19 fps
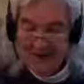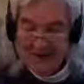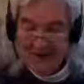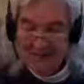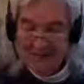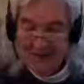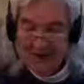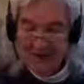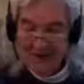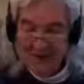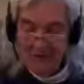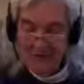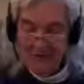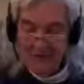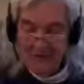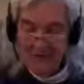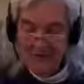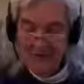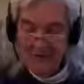it's page
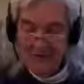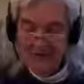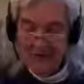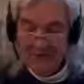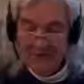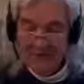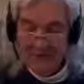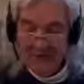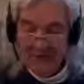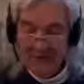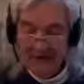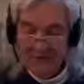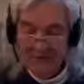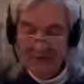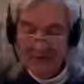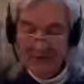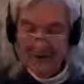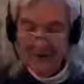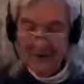
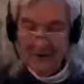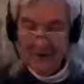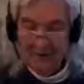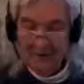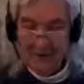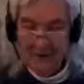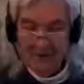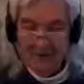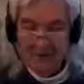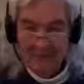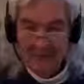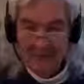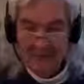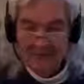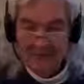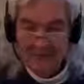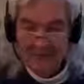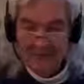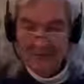355,
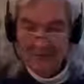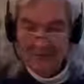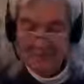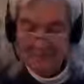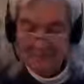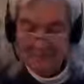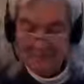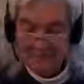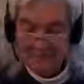paragraph 2.